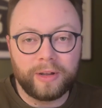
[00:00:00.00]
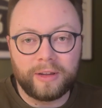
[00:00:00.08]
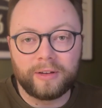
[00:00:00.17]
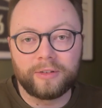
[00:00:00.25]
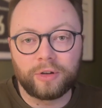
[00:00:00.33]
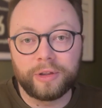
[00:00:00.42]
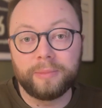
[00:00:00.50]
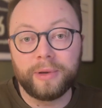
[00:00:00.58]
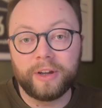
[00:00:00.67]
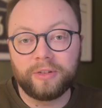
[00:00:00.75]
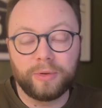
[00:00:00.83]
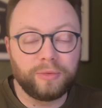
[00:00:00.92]
does on the
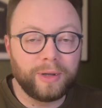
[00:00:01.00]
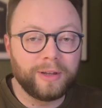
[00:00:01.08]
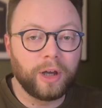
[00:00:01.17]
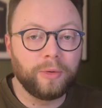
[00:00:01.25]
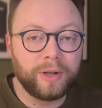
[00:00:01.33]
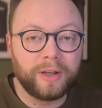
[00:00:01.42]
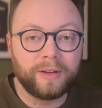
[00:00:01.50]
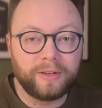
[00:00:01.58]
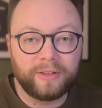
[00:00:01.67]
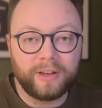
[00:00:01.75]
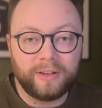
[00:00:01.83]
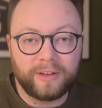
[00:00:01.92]
pitch between now and end of
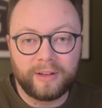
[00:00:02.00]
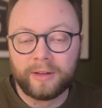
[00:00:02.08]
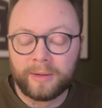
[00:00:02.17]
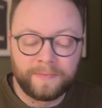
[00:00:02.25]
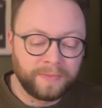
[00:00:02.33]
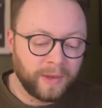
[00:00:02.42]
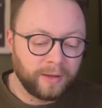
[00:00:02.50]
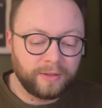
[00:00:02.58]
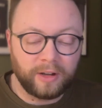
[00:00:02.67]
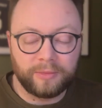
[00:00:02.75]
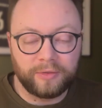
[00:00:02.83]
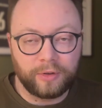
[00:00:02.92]
the season, in
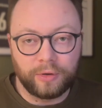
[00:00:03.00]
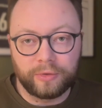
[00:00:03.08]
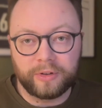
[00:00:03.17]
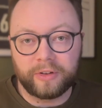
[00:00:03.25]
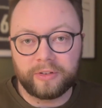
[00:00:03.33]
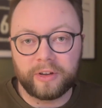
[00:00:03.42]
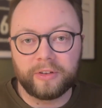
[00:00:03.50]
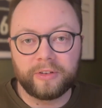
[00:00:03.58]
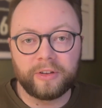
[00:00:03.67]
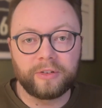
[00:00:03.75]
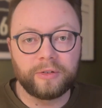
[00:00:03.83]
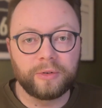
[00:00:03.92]
terms of goals and assists
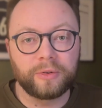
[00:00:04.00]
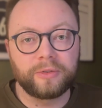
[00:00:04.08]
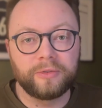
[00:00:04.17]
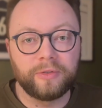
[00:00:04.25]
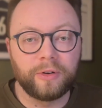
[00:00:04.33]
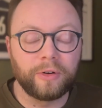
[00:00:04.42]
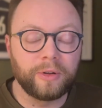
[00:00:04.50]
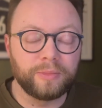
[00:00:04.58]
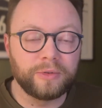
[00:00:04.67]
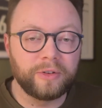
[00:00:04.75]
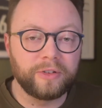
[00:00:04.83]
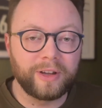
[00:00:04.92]
he scores for the
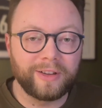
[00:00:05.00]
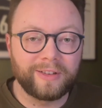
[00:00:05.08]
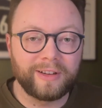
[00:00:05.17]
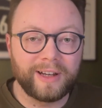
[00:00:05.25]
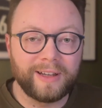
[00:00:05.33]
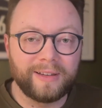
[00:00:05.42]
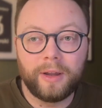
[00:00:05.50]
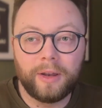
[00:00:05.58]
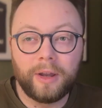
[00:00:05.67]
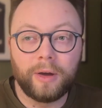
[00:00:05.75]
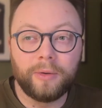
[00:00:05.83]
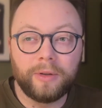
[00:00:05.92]
Bundesliga side.
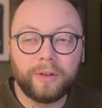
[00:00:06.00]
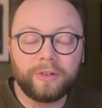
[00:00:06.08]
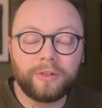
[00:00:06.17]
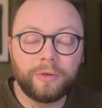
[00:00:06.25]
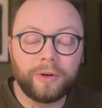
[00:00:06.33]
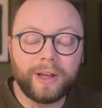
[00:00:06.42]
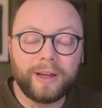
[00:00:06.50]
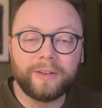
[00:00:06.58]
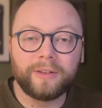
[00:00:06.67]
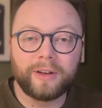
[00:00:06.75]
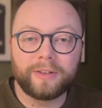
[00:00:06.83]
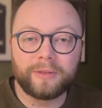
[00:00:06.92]
Now, this story
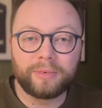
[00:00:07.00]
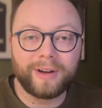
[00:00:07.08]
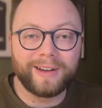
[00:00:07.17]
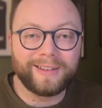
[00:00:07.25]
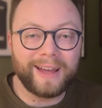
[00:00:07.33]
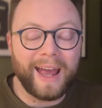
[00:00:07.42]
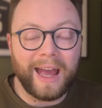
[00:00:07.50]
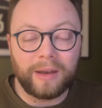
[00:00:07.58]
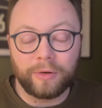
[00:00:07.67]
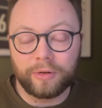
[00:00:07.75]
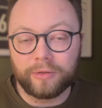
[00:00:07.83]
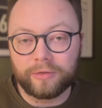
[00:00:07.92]
isn't a surprise to
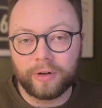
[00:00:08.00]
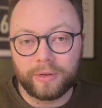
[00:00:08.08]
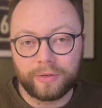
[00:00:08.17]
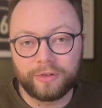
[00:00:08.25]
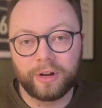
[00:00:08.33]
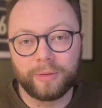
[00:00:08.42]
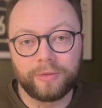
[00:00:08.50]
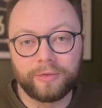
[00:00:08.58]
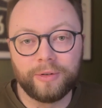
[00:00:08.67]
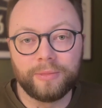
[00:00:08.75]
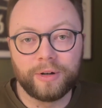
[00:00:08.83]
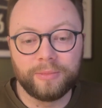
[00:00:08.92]
anyone who follows German
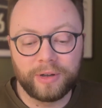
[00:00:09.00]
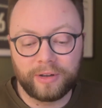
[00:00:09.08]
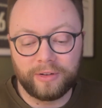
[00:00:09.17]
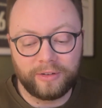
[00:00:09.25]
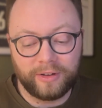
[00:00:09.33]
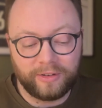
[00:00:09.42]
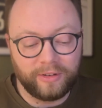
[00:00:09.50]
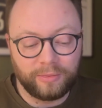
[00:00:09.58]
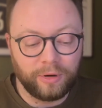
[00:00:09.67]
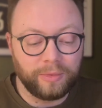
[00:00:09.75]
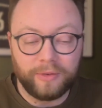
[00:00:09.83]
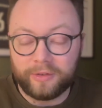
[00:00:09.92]
football because this
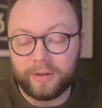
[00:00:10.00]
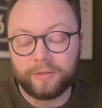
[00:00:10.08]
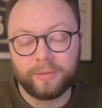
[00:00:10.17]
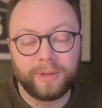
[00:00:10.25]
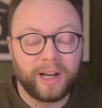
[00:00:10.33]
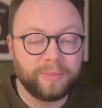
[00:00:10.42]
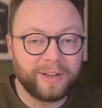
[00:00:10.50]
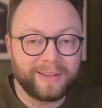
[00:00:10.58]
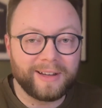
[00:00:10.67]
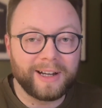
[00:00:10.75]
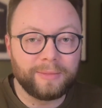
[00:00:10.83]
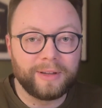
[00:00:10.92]
is what we've seen from
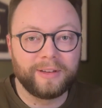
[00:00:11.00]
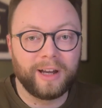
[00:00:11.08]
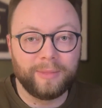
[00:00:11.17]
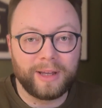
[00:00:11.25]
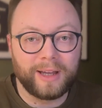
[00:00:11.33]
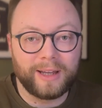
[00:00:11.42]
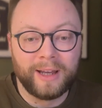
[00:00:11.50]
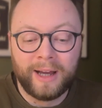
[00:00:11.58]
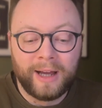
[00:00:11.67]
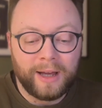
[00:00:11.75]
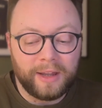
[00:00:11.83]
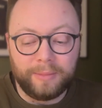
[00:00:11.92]
Leipzig time and time again.
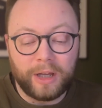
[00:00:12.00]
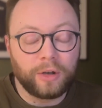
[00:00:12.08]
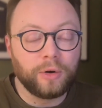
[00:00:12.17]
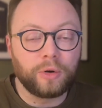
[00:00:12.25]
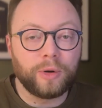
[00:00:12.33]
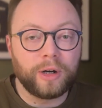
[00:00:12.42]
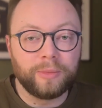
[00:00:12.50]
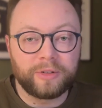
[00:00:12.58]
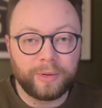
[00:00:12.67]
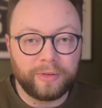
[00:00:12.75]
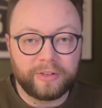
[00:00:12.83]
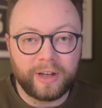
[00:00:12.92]
They make no
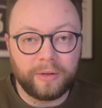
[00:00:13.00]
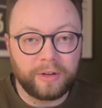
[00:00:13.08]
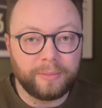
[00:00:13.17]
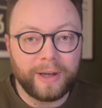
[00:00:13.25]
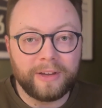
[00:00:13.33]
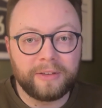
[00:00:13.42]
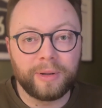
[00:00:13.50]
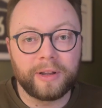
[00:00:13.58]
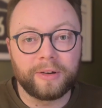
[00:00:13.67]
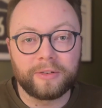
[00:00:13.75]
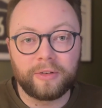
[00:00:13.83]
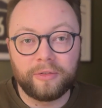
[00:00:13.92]
qualms about selling their best
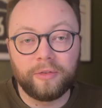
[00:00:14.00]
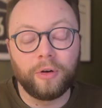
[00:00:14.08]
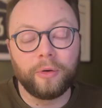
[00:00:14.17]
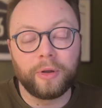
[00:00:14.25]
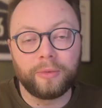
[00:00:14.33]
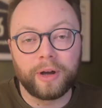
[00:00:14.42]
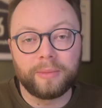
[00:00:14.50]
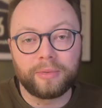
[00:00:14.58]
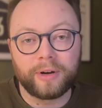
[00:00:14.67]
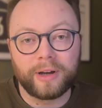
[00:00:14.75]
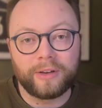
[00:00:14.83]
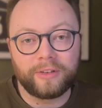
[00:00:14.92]
players for the right
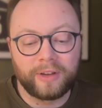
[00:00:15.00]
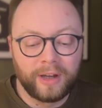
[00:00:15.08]
price,